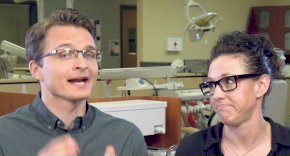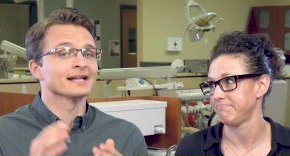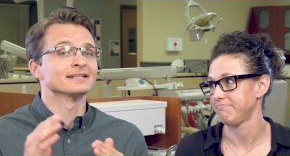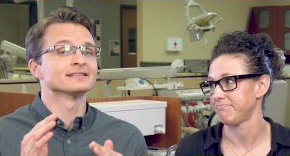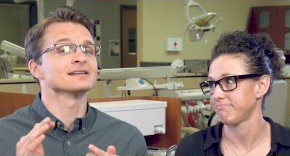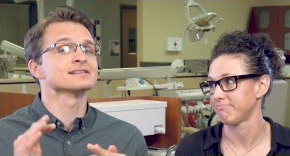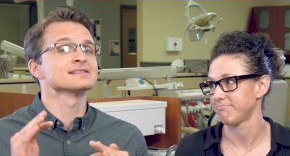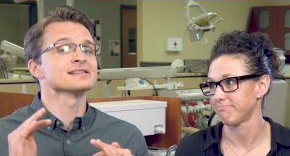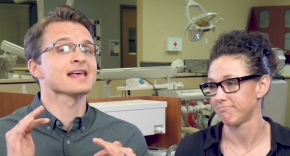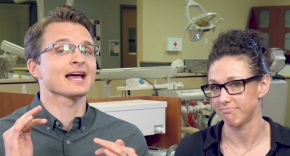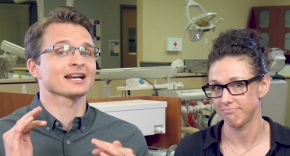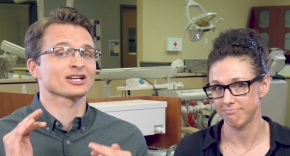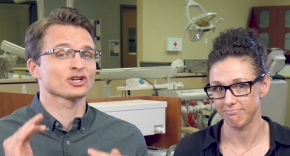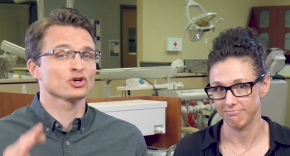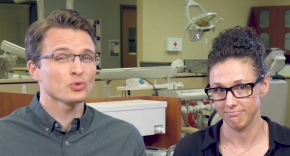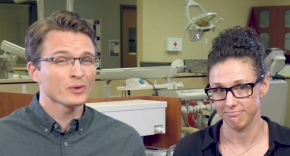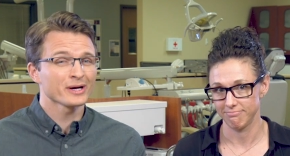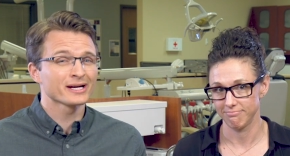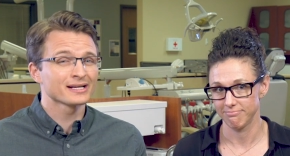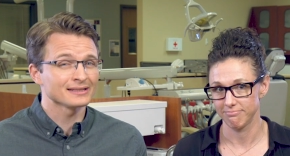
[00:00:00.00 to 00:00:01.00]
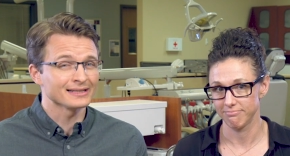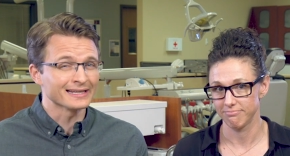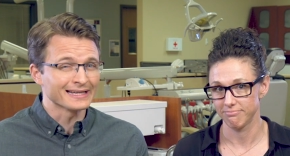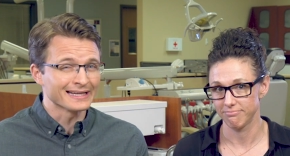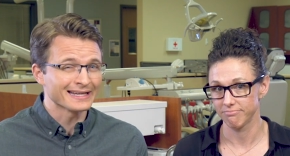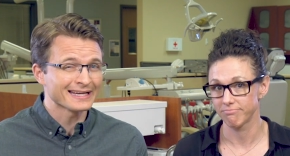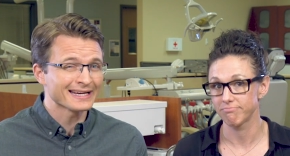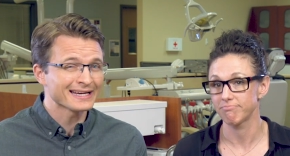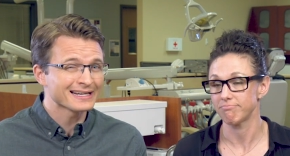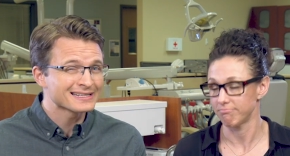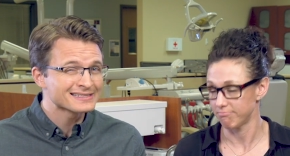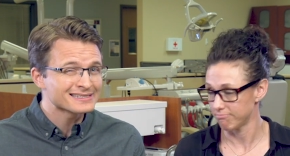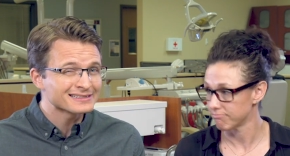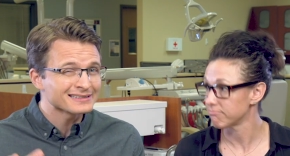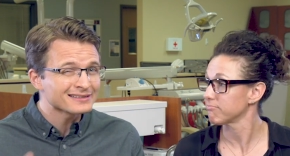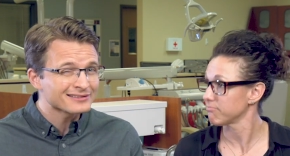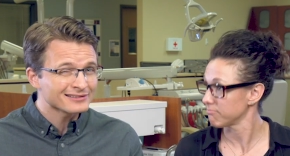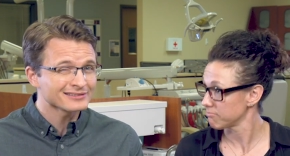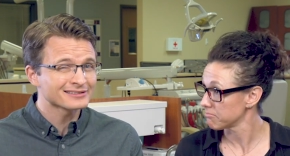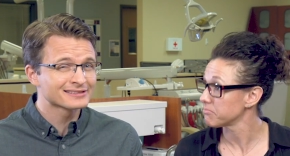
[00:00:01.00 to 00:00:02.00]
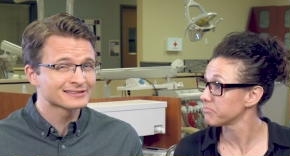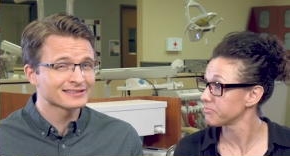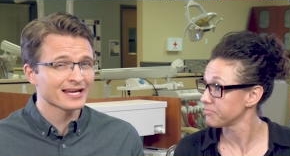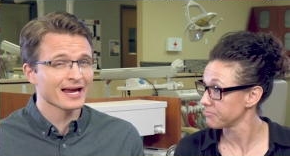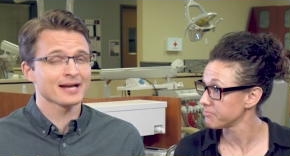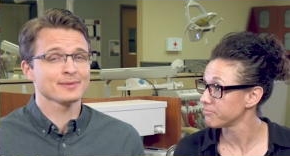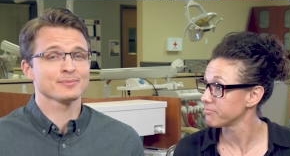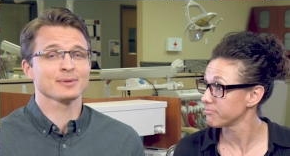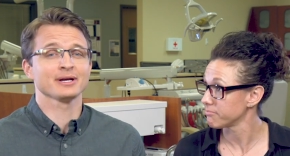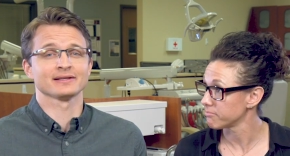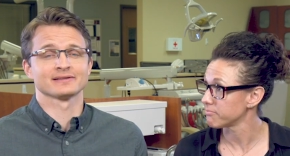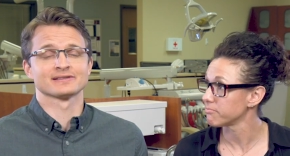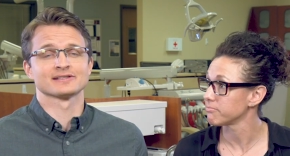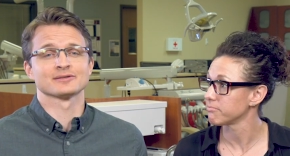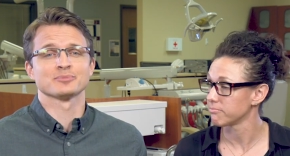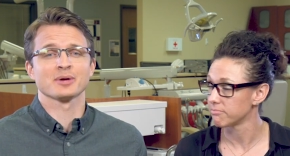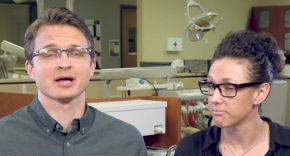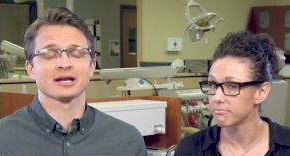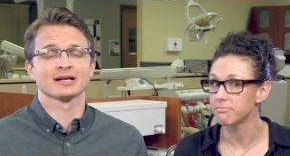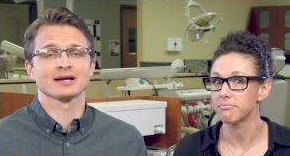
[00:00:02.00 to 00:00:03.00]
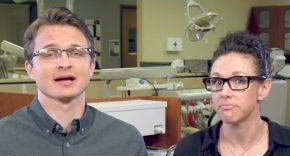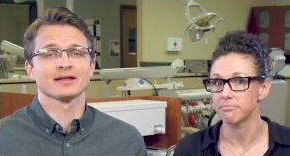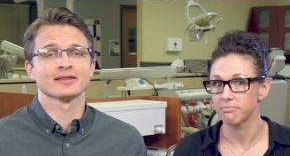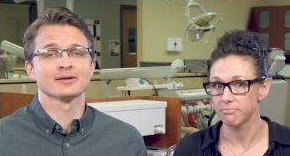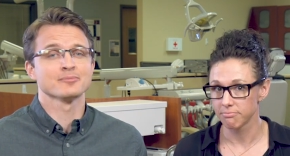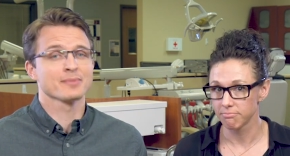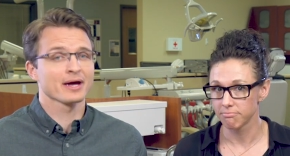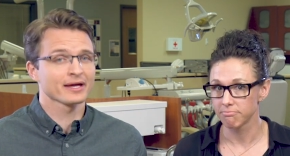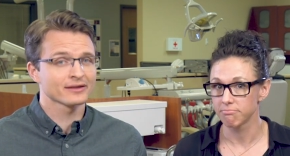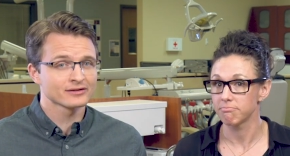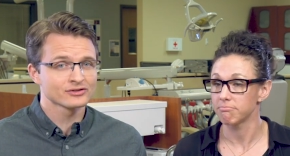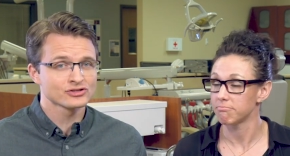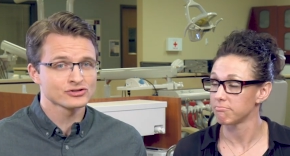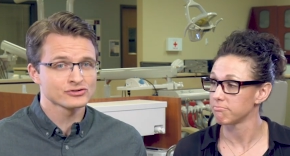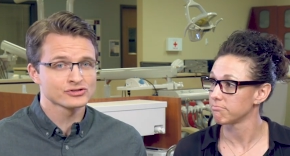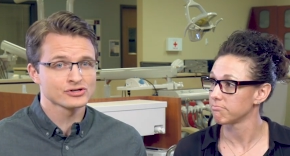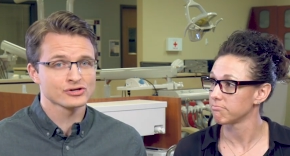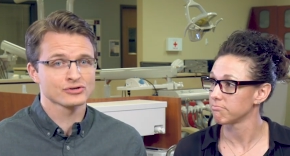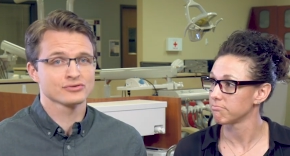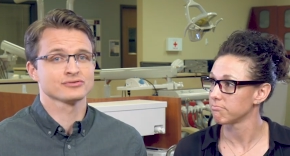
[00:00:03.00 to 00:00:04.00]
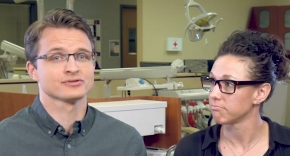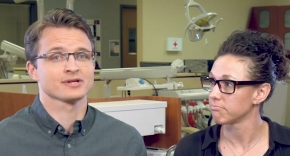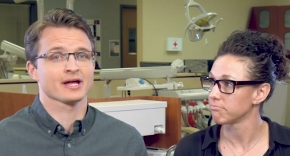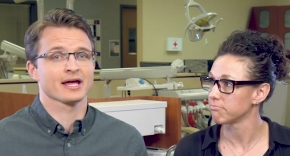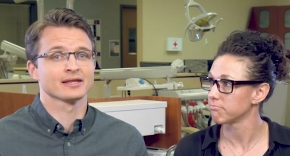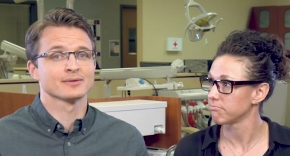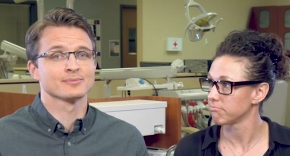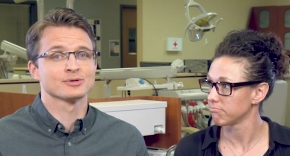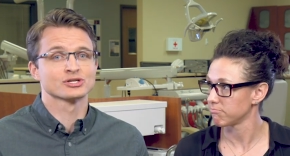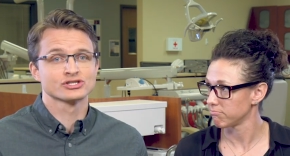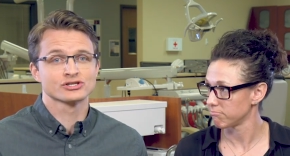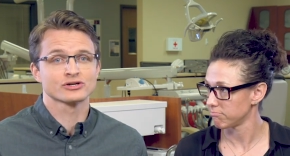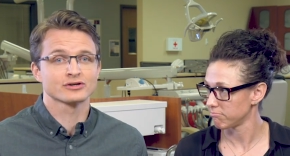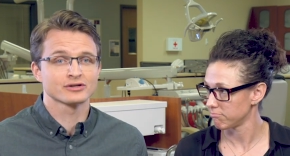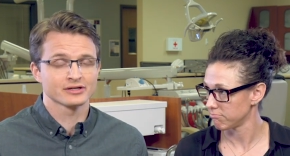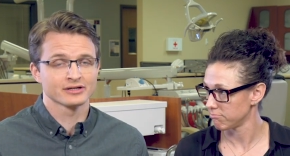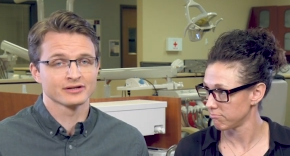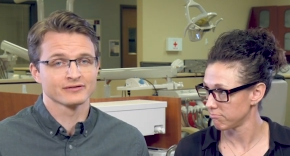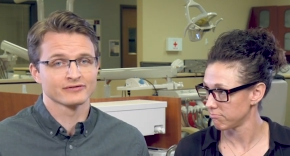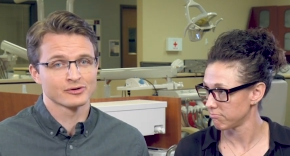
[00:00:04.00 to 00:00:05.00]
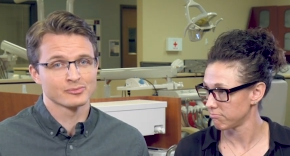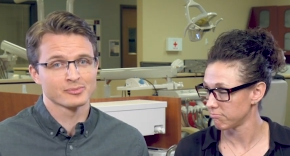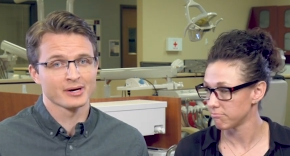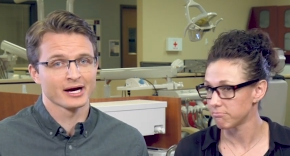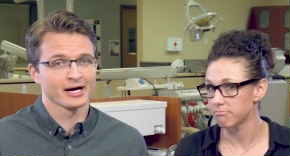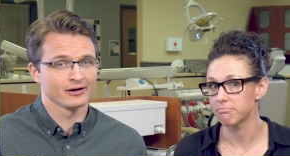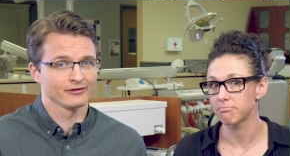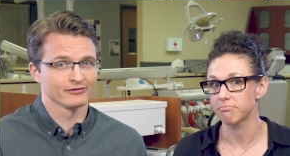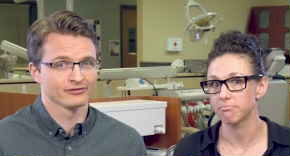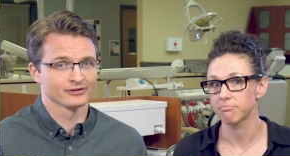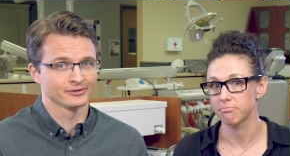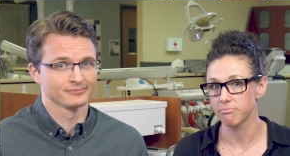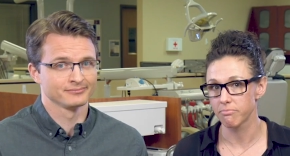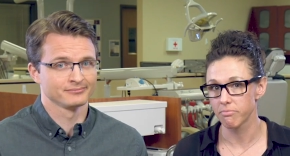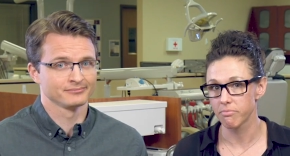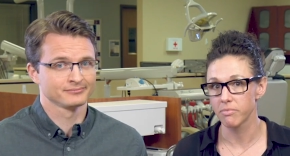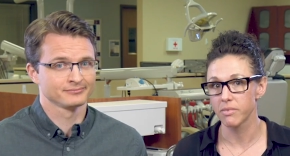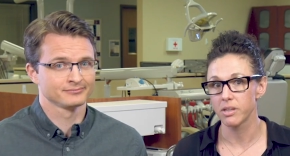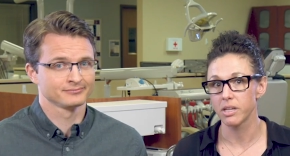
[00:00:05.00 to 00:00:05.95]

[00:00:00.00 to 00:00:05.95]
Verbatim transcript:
Speaker 1: And it does that quickly, in as little as 10 minutes, depending on the method you choose and the maturity of your biofilm.